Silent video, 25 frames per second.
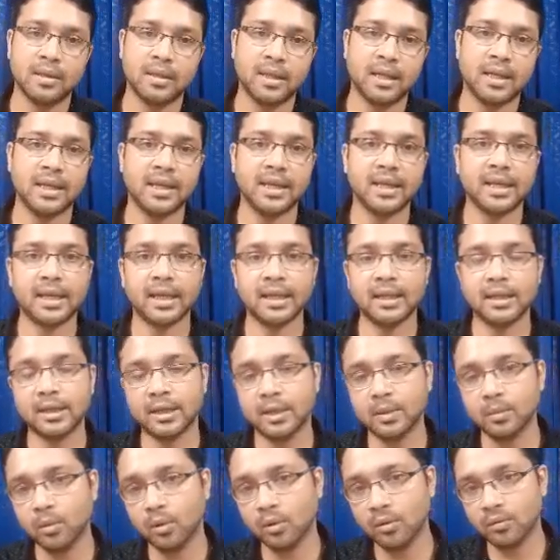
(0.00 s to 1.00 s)
then he can
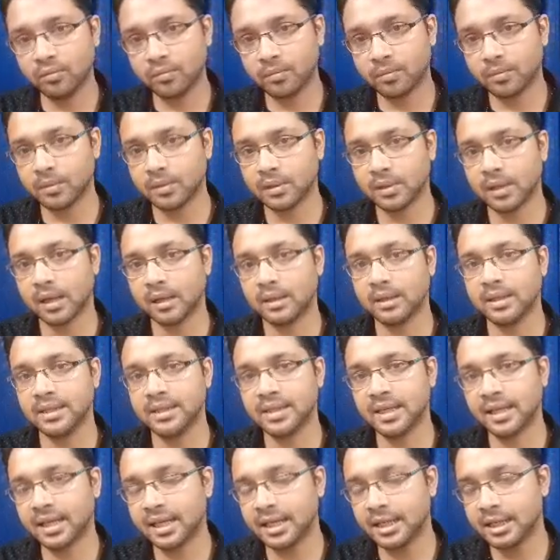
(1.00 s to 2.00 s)
remove, the
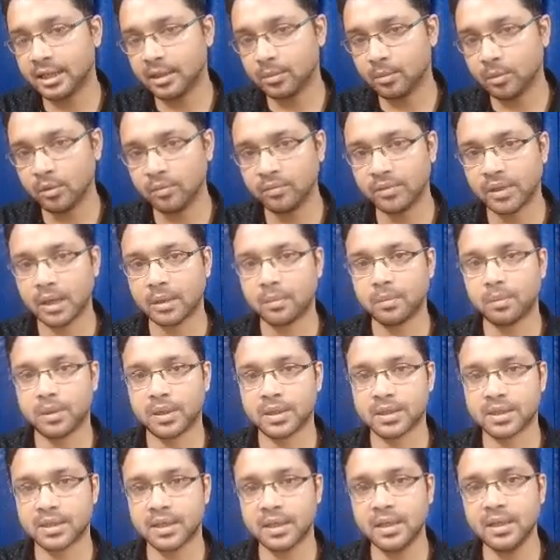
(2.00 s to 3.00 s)
leader can remove that
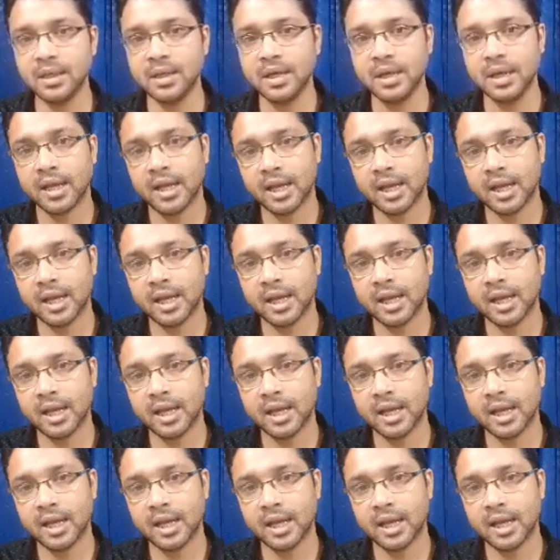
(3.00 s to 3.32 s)
person